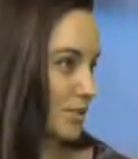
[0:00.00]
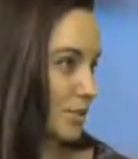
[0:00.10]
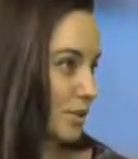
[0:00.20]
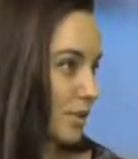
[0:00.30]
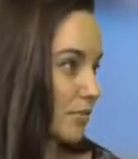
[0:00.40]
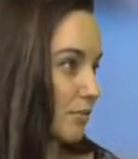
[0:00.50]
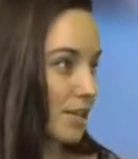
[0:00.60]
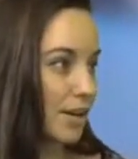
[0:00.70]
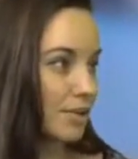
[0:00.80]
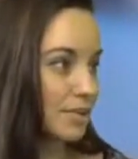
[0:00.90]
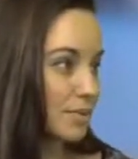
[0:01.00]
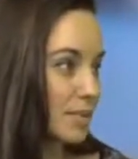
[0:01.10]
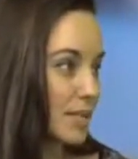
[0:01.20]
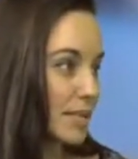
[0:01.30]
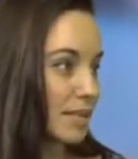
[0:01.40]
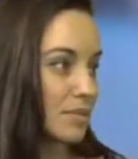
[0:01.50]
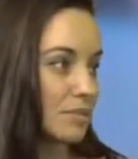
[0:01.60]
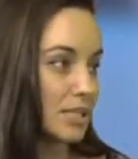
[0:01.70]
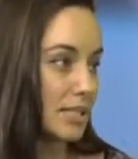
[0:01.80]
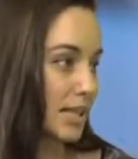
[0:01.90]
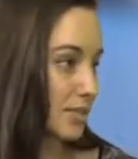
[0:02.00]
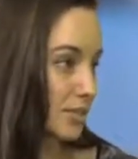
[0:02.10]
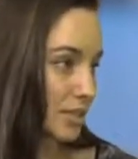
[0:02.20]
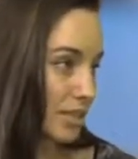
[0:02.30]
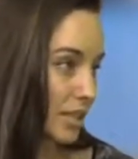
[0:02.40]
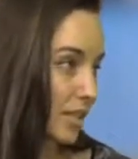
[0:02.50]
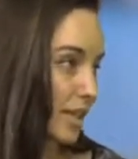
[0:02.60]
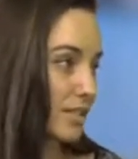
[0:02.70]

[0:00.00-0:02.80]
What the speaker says: to work 40 hours a week in a busy cancer clinic